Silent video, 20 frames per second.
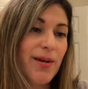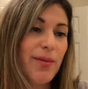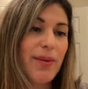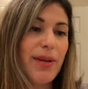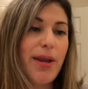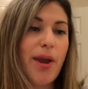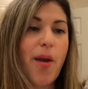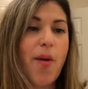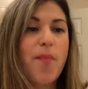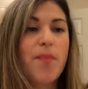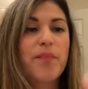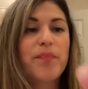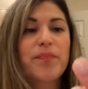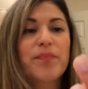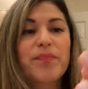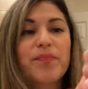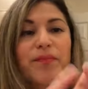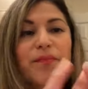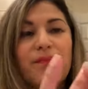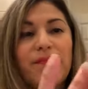There we go.
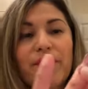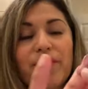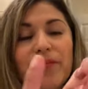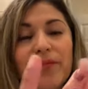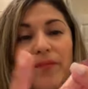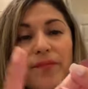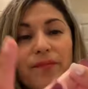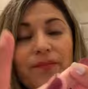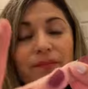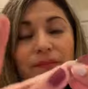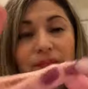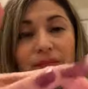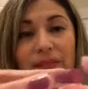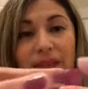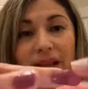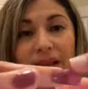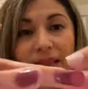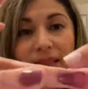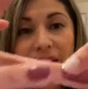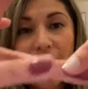
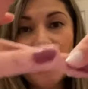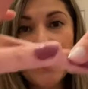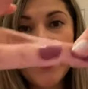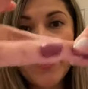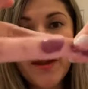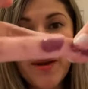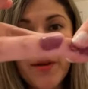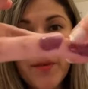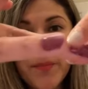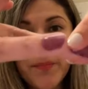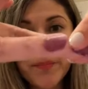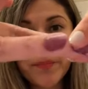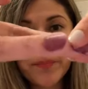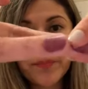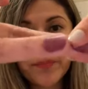There we go.